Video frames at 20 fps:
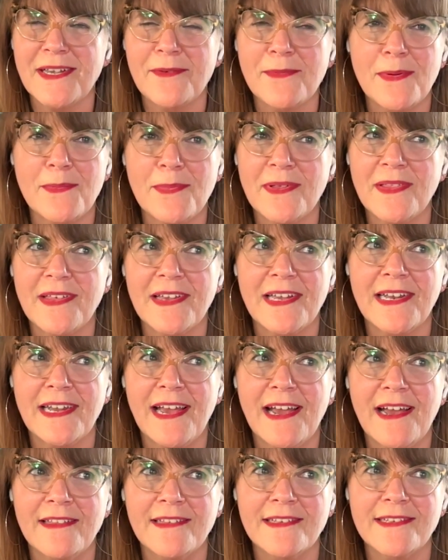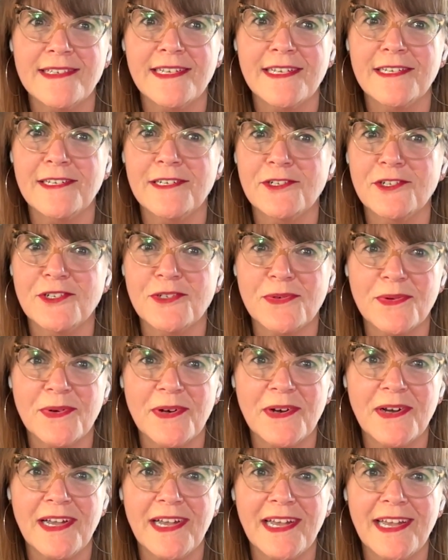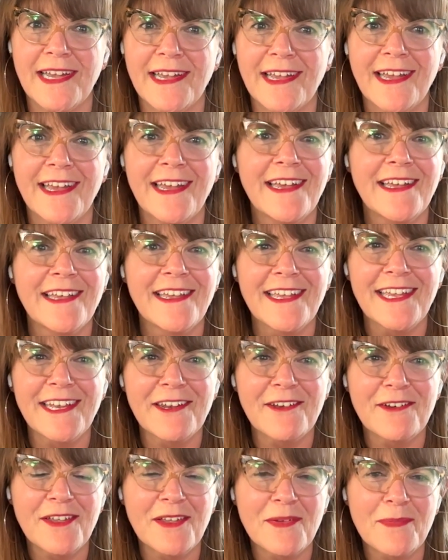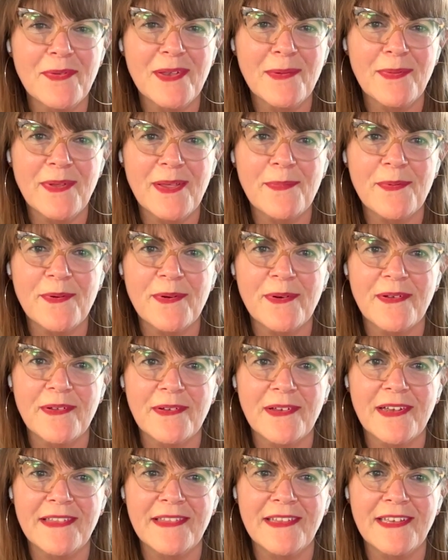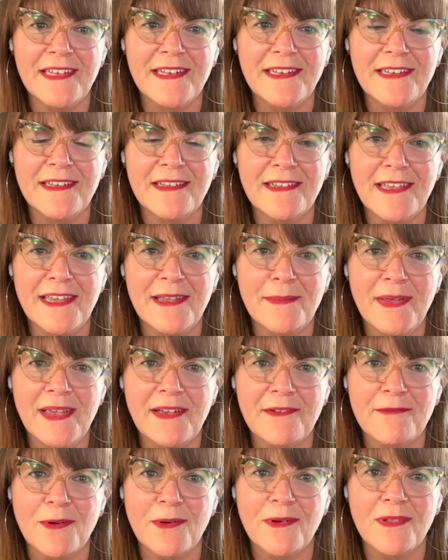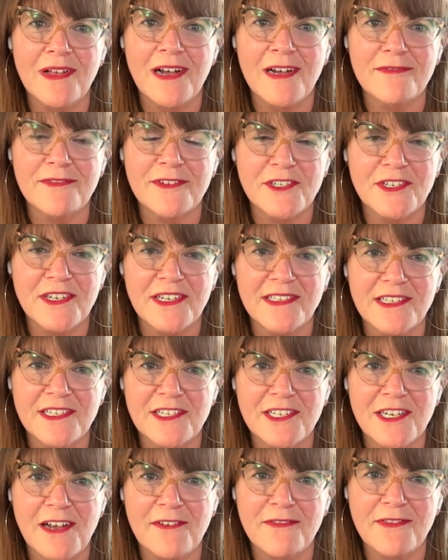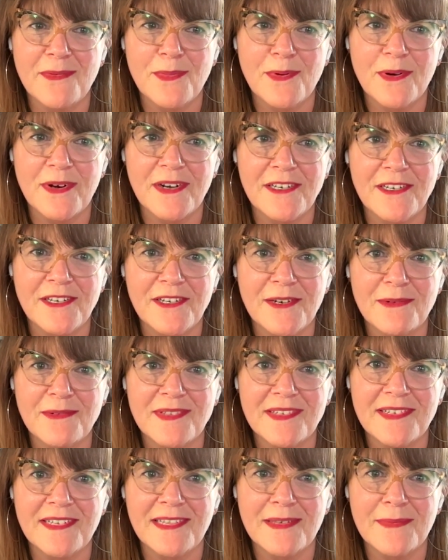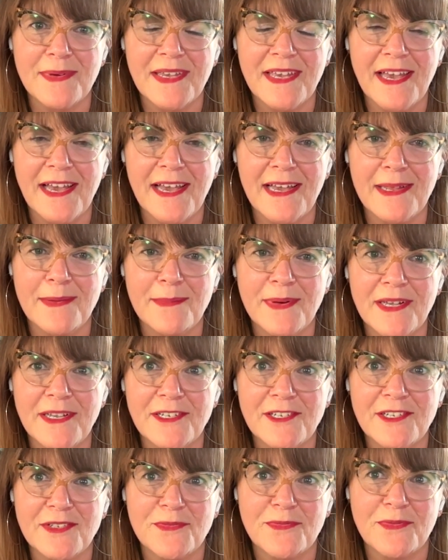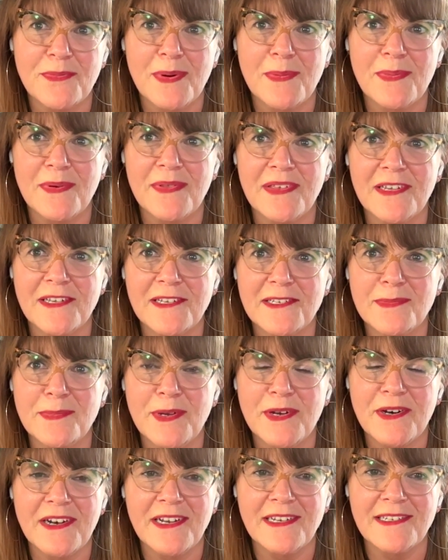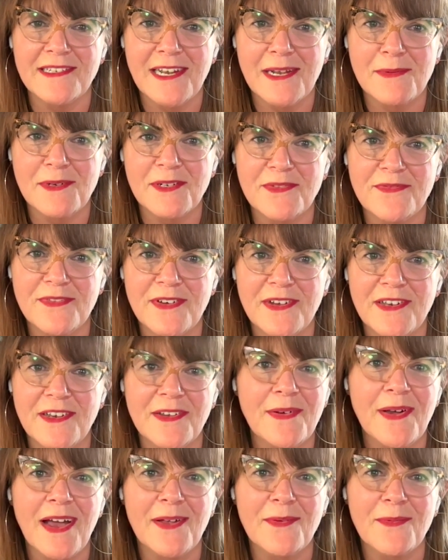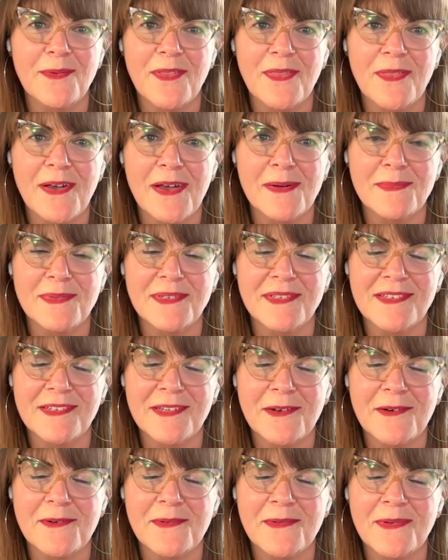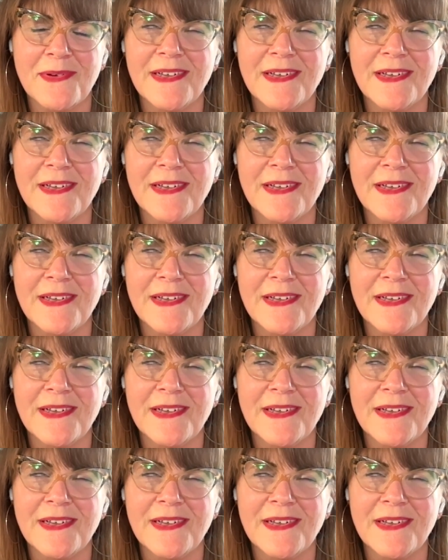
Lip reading: I remember like an Allison, a Joy. You meet people and then they may roll off or transition off the board, and you don't see them again, but you just remember the experience and how much fun you had with them, and so.